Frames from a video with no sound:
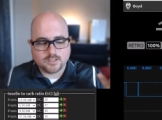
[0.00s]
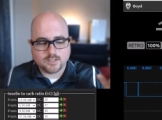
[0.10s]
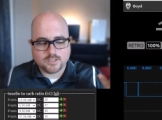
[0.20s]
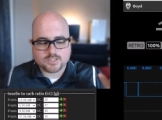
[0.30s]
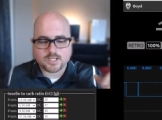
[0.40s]

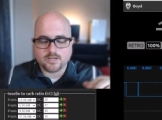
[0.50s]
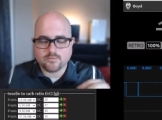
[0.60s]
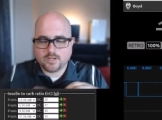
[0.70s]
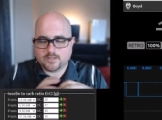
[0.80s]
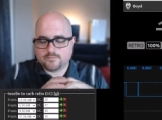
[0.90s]
you just kind of
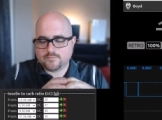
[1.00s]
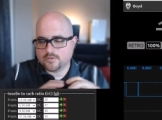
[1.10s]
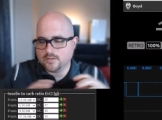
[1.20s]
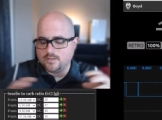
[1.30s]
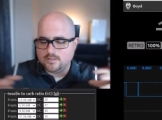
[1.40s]
run
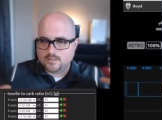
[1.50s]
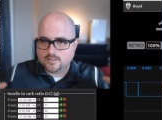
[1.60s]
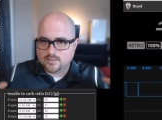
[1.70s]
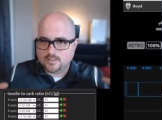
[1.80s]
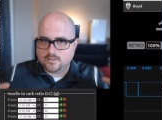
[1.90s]
for,
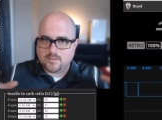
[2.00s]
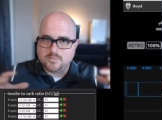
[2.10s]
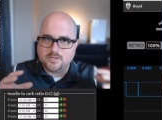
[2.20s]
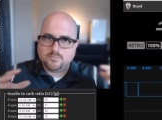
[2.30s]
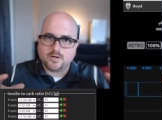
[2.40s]
you know, that
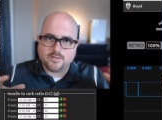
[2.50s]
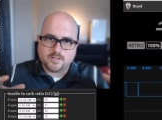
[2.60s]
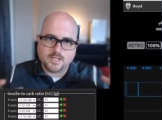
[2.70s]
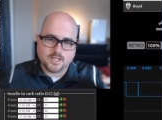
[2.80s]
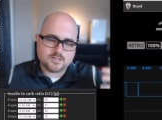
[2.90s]
middle part of the night.